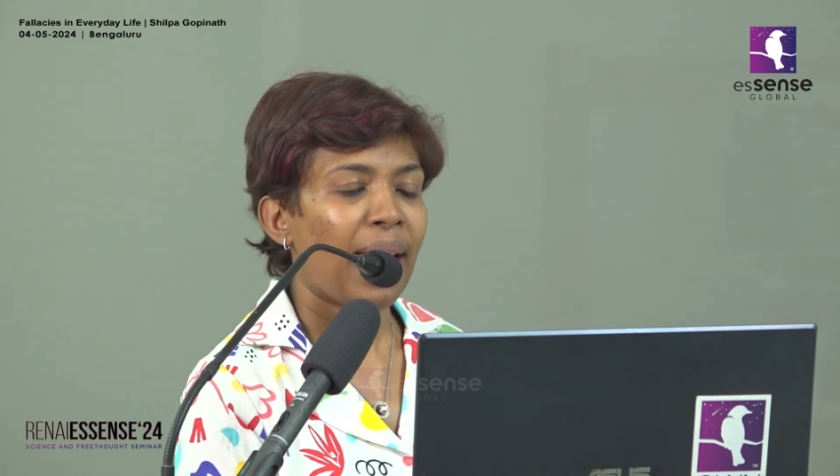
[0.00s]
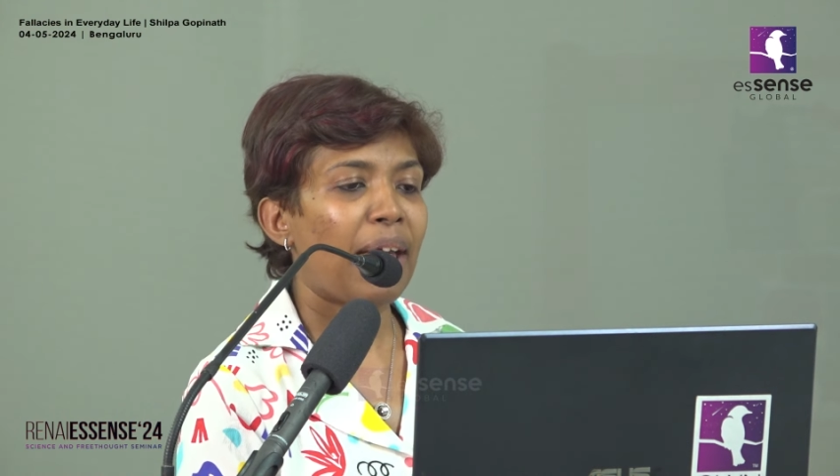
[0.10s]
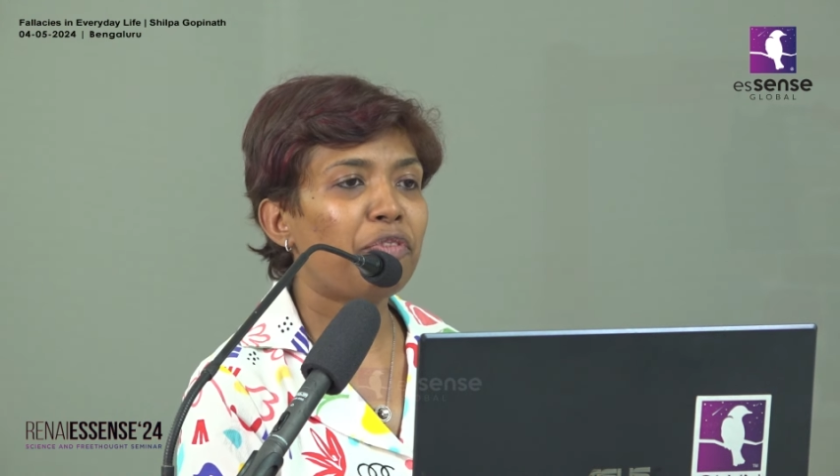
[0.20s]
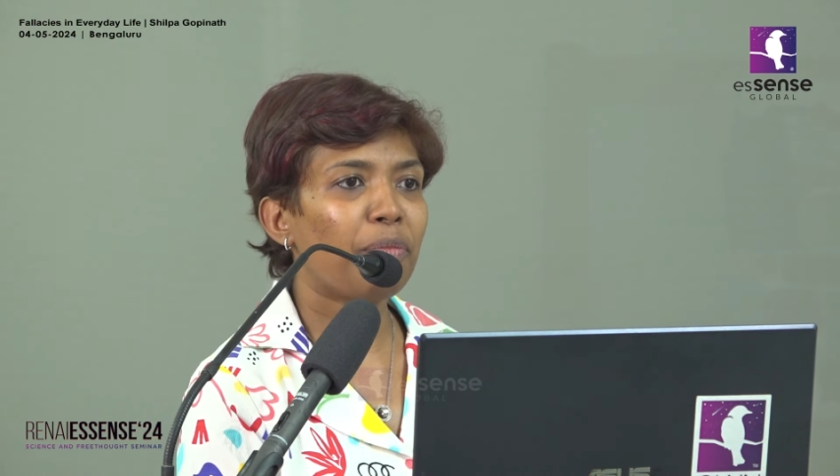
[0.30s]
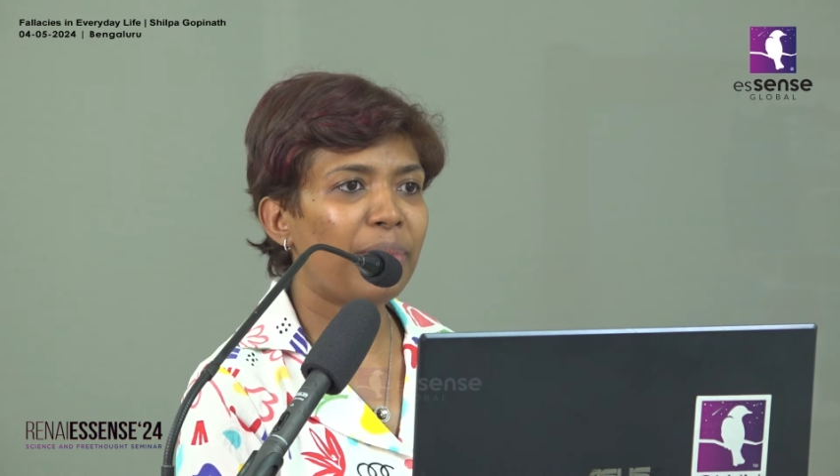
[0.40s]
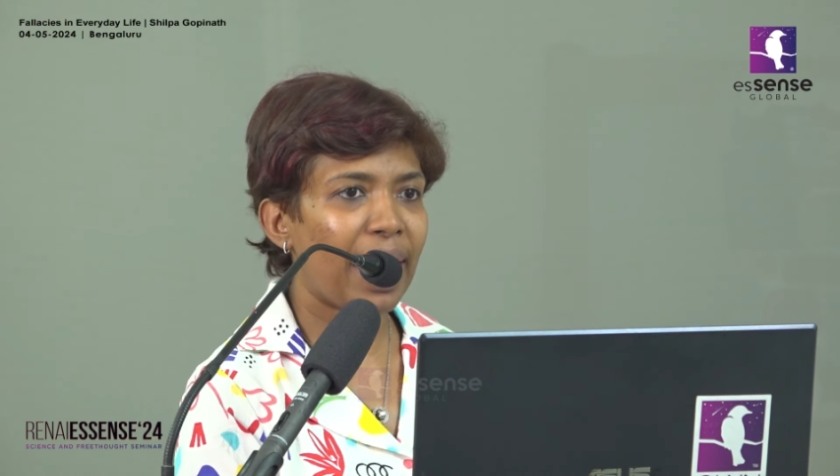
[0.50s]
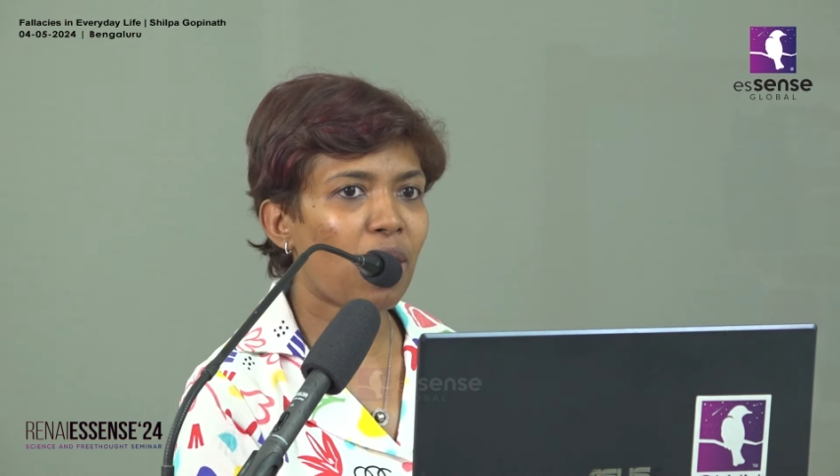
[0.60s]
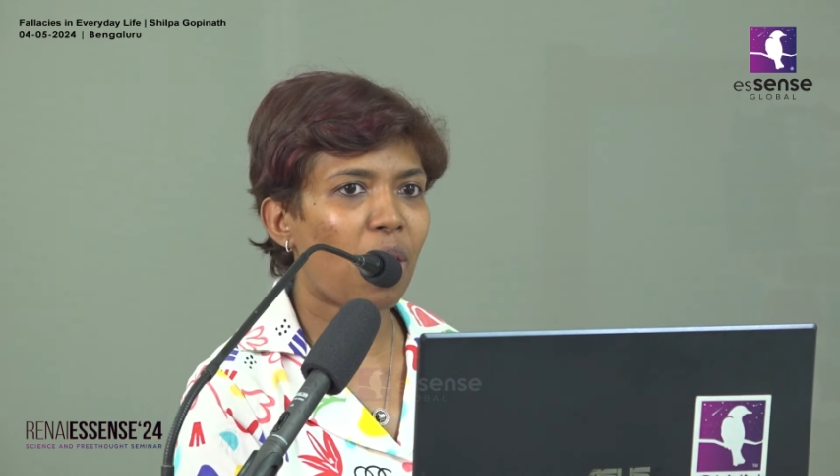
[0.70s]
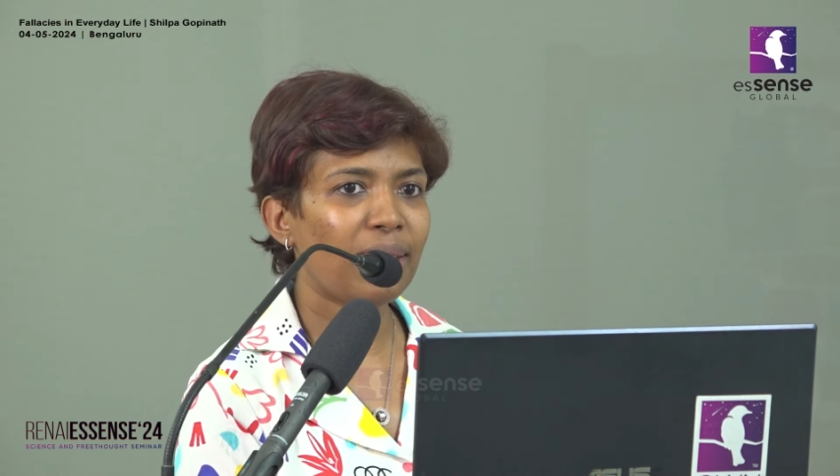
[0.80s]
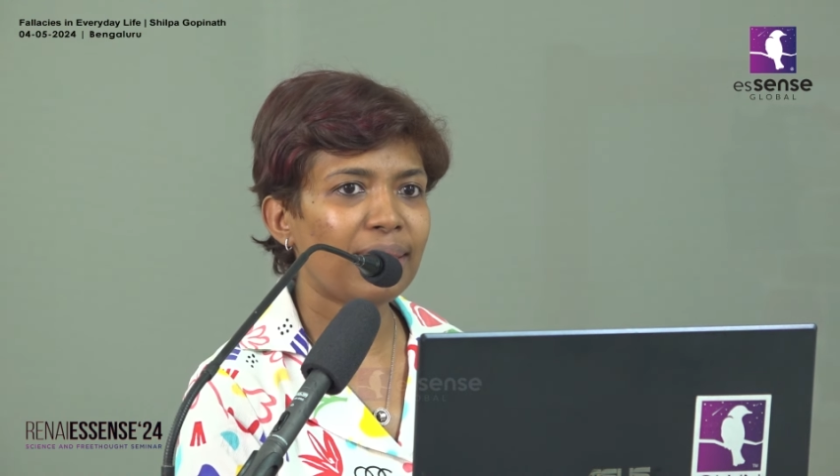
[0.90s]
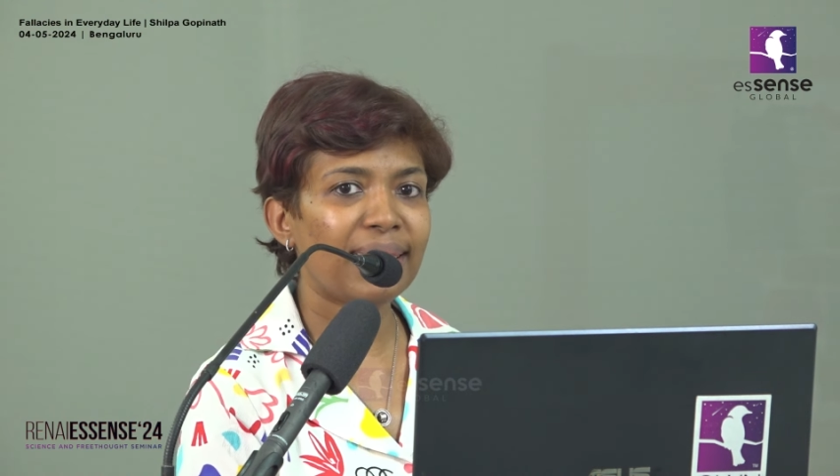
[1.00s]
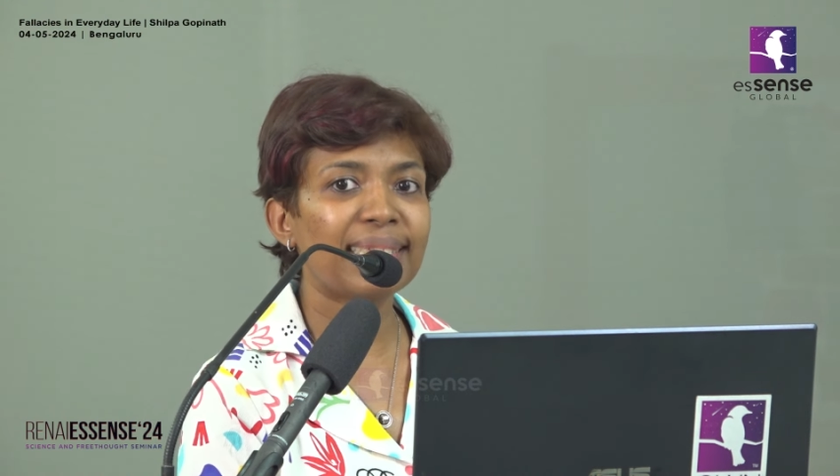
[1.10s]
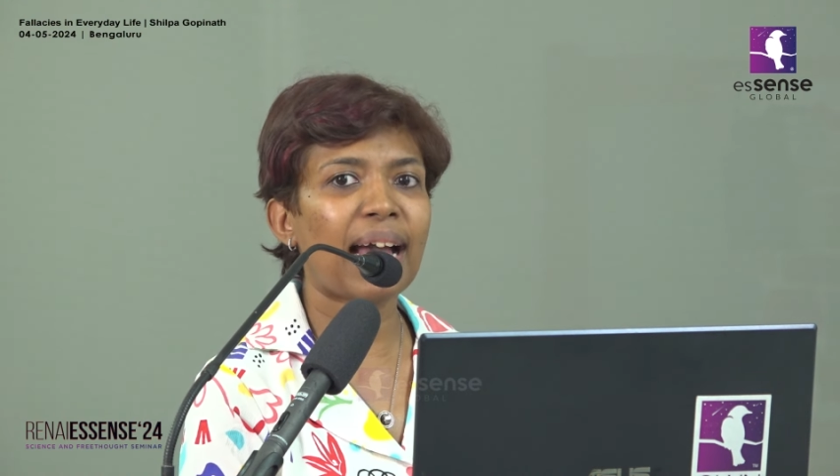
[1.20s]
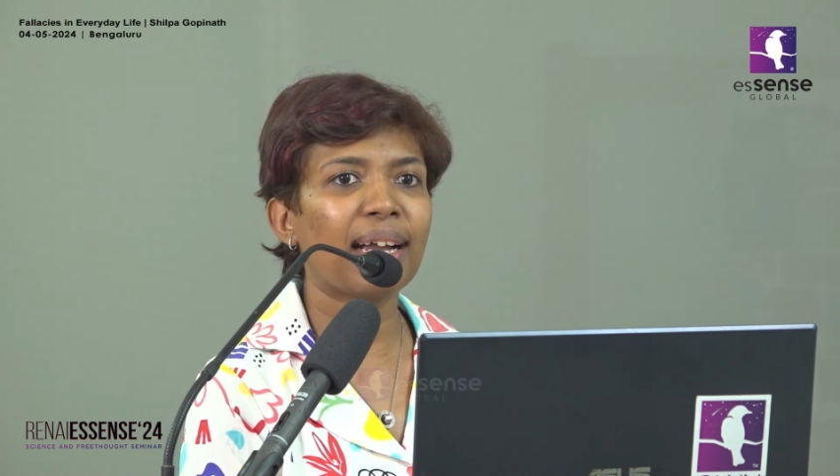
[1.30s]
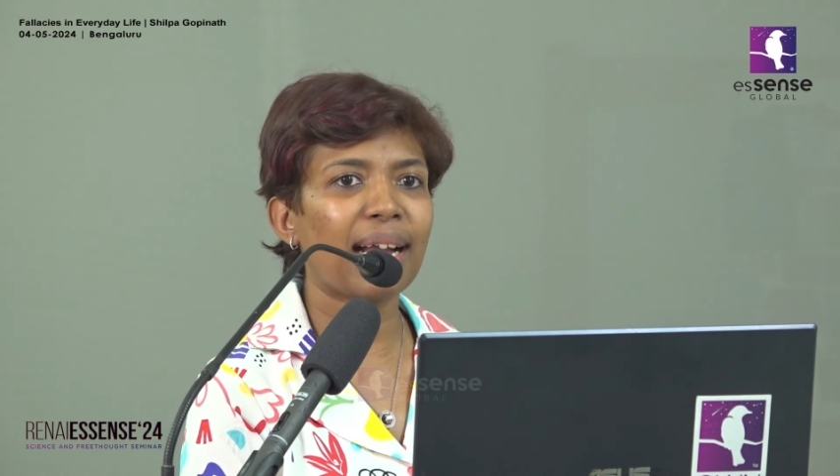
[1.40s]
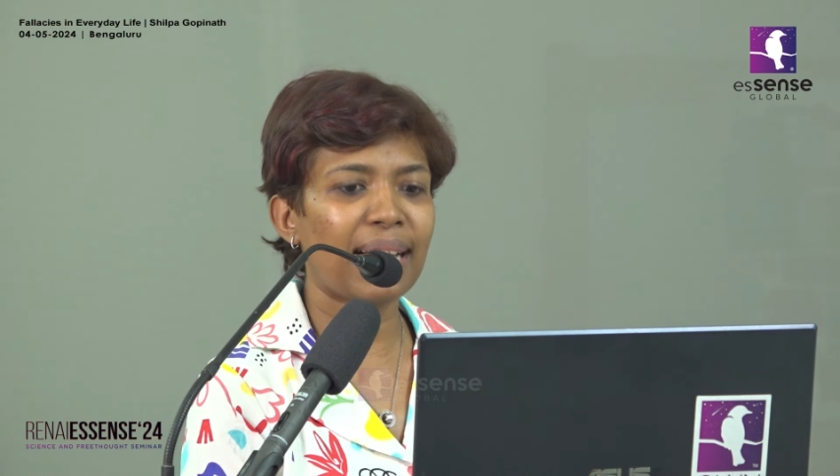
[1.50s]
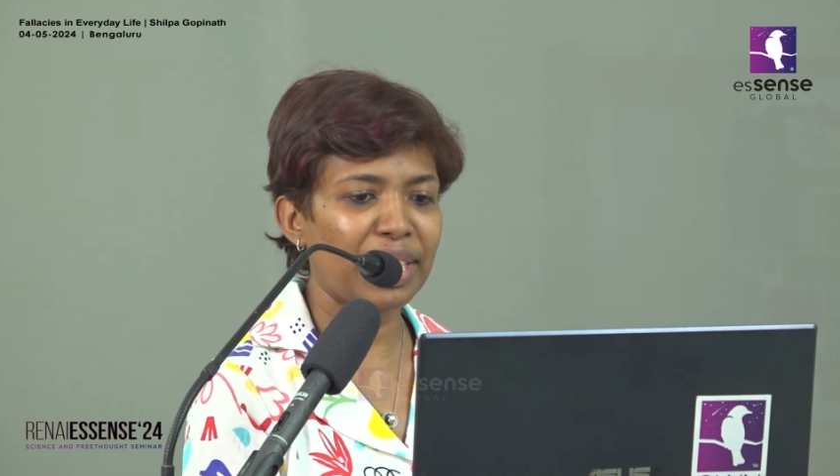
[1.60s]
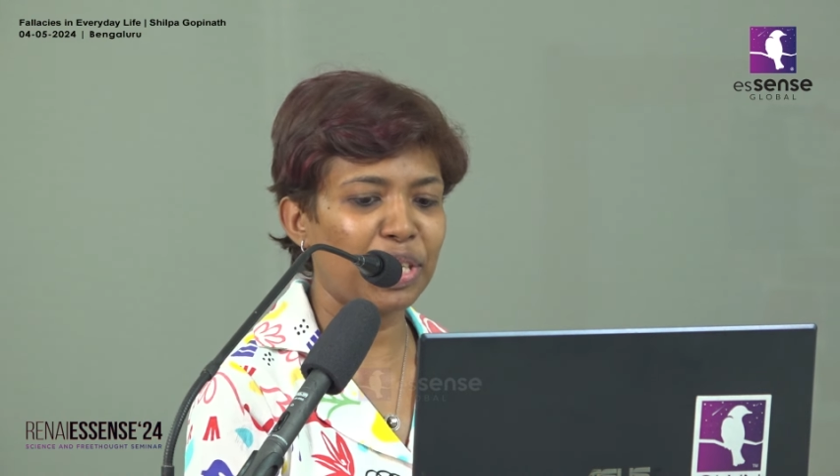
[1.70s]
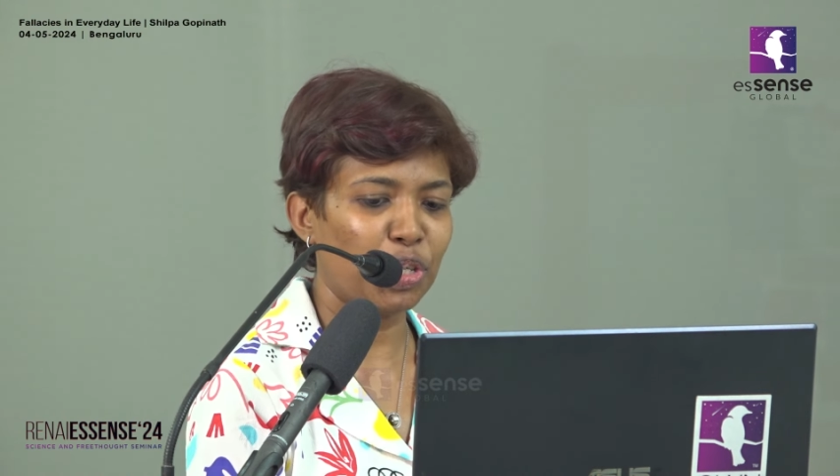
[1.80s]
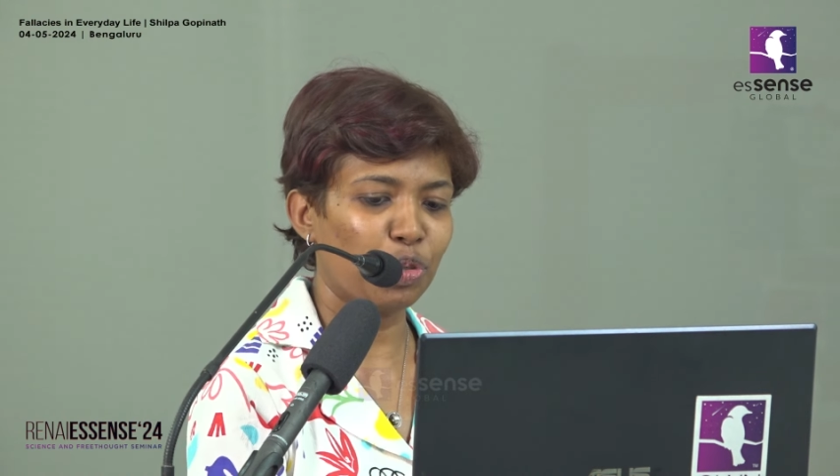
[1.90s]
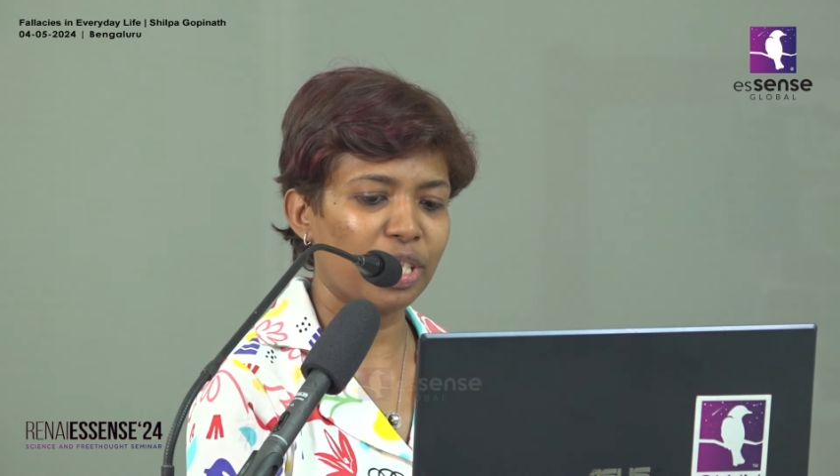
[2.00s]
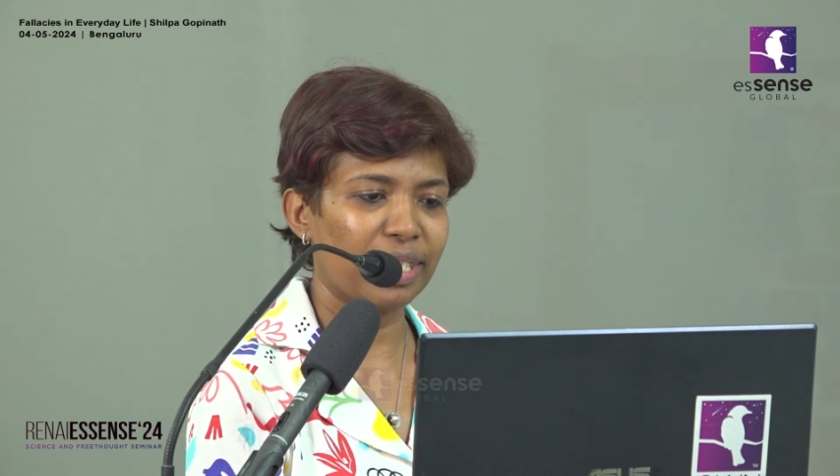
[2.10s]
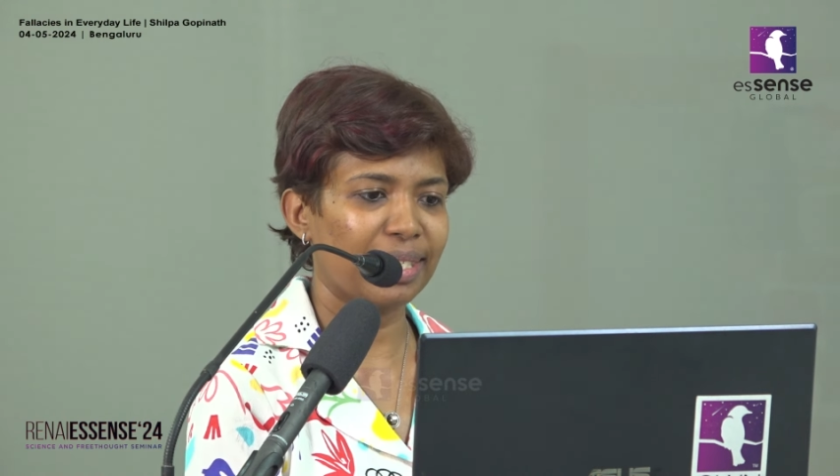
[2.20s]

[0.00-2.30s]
And from then on, the saga continued.